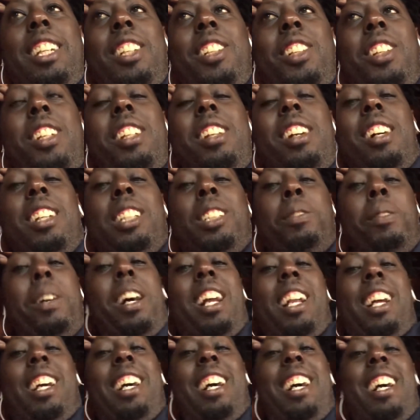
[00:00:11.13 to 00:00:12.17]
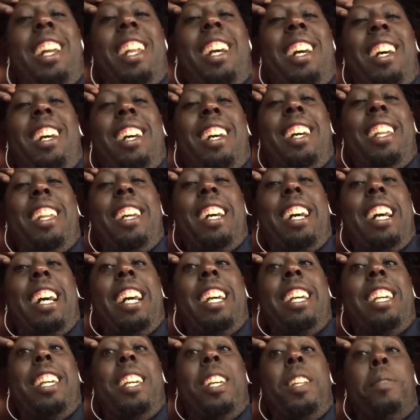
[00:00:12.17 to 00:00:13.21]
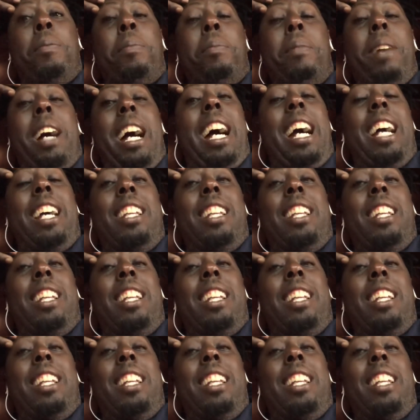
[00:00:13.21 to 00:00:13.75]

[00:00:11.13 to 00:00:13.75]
You in your small corner and I in mine.